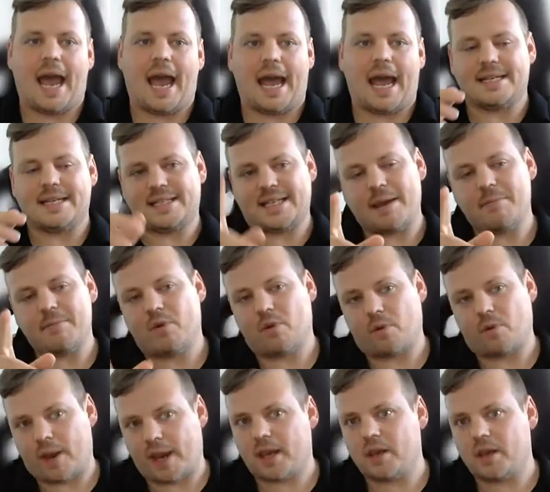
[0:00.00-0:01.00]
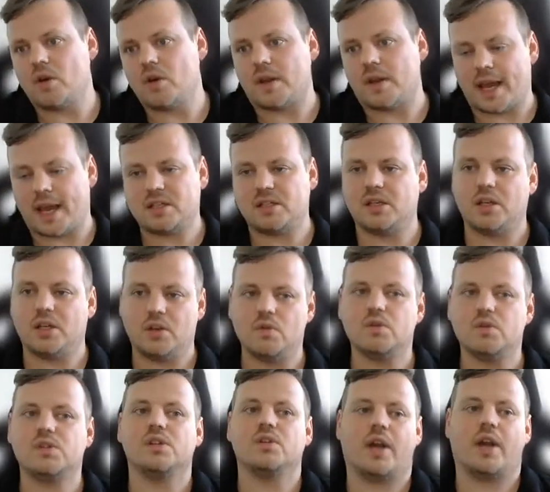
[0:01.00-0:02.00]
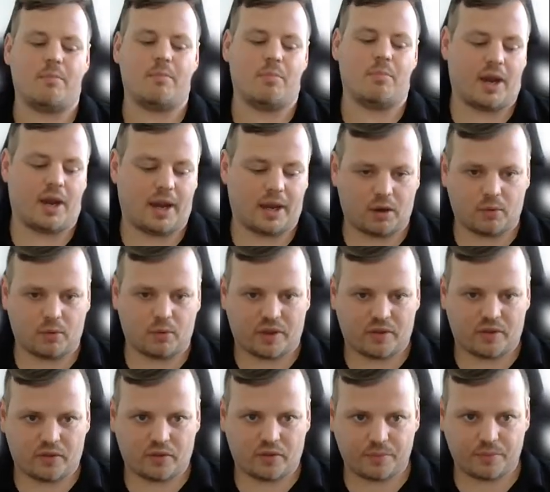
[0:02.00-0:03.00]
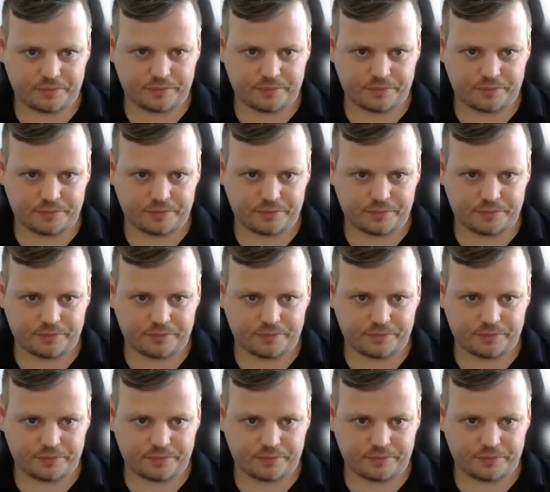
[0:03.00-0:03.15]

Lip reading: And the same query you can actually use in your API request.